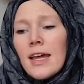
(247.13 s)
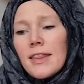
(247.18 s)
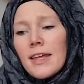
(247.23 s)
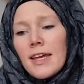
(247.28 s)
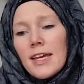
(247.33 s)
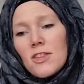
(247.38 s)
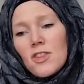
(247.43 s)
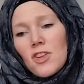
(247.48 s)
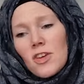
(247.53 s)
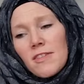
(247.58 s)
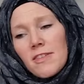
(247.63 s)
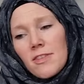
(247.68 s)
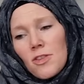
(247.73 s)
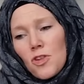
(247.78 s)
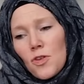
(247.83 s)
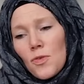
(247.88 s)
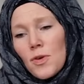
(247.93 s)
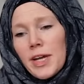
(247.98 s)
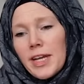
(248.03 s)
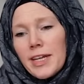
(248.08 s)
They had just
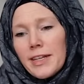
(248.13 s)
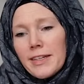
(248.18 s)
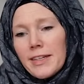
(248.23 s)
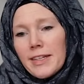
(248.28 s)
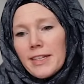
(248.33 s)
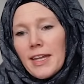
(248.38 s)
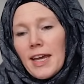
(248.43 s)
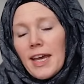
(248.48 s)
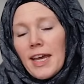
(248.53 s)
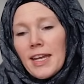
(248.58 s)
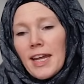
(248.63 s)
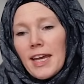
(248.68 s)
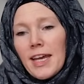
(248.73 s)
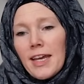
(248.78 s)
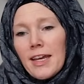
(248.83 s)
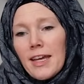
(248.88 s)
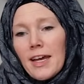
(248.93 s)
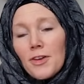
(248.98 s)
joined, and I